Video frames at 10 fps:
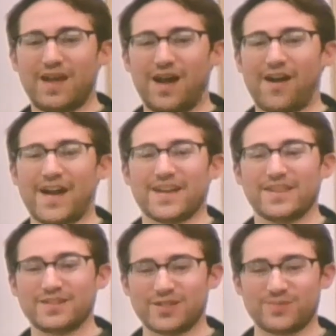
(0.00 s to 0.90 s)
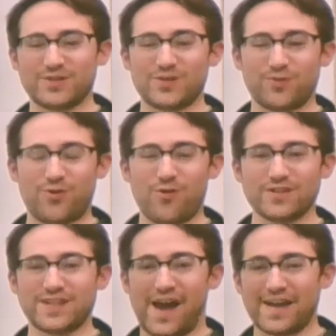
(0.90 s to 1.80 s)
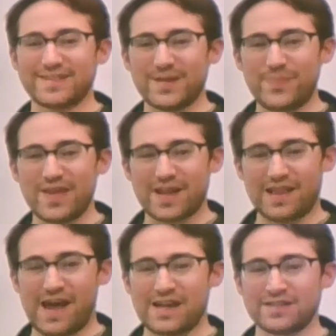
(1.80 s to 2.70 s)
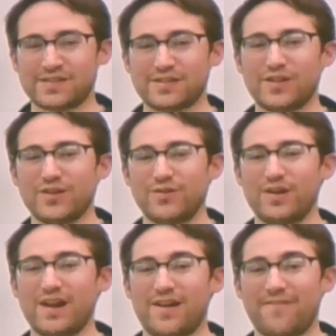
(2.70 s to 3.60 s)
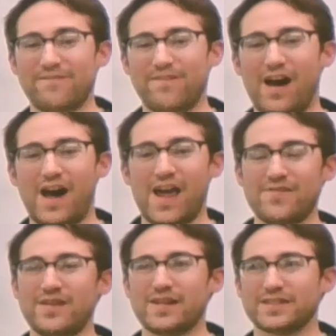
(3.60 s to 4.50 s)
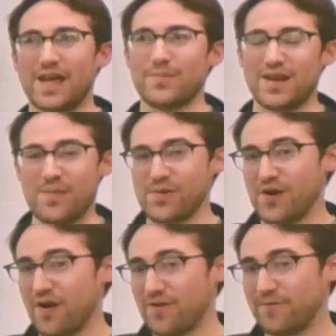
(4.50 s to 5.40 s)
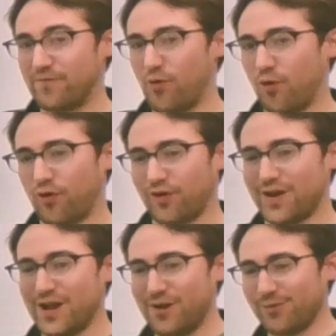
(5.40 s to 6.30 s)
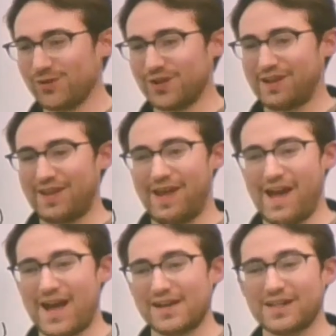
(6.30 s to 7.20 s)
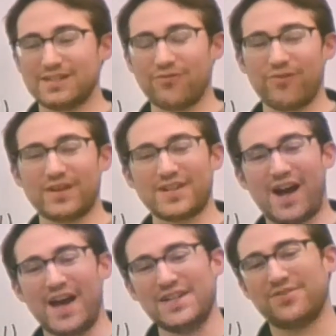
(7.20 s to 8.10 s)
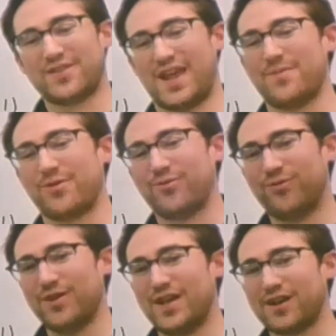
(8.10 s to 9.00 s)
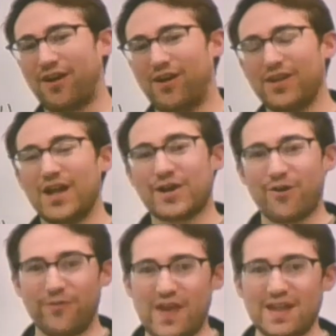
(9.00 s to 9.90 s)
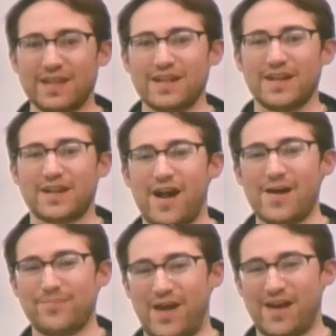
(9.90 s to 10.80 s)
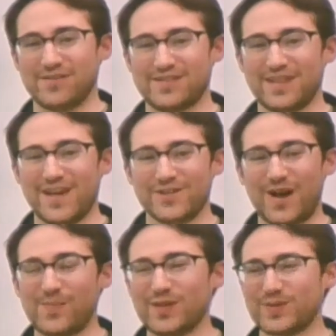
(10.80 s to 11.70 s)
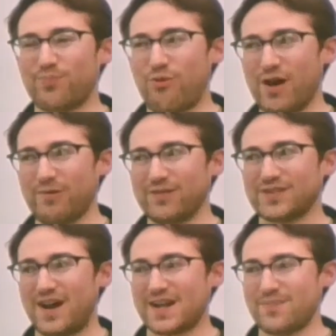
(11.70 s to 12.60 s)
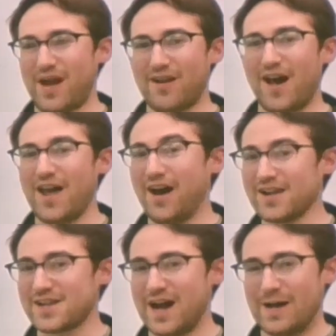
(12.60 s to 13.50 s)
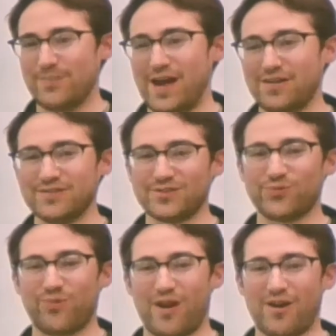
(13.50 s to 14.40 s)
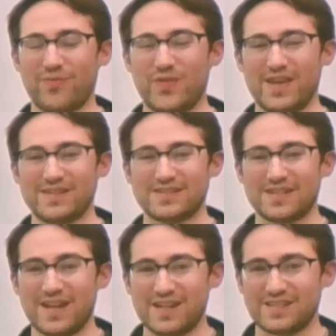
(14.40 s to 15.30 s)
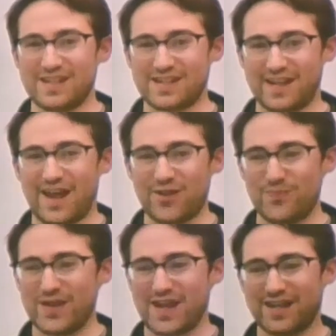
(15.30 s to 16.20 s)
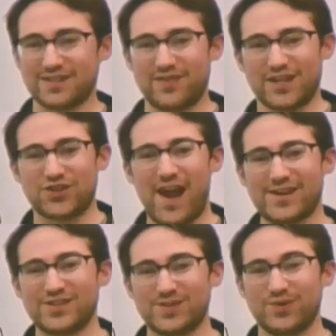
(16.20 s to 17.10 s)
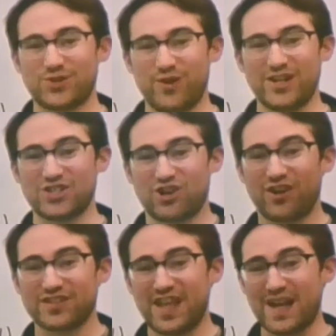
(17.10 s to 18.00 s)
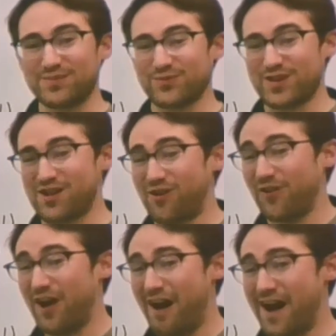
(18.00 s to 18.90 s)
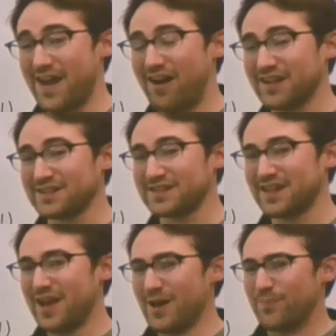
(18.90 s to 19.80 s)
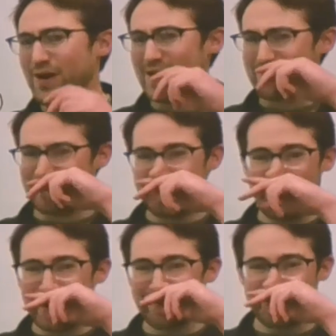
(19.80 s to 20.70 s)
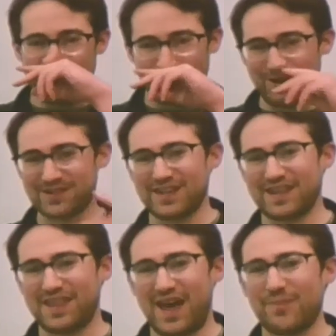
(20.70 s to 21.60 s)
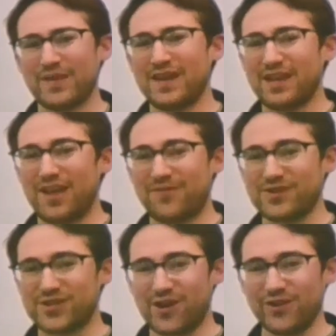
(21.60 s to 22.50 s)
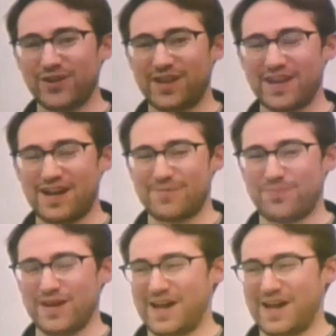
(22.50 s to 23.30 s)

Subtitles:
All right, this is Mr. McCord's ICP class, Unit 5, assignment number 4. We're looking at a different kind of chemical called covalent compounds. So up to this point, we've talked about ionic compounds, where things stick together because of the attractions between charged atoms we call ions, but not everything works like that. If you start looking up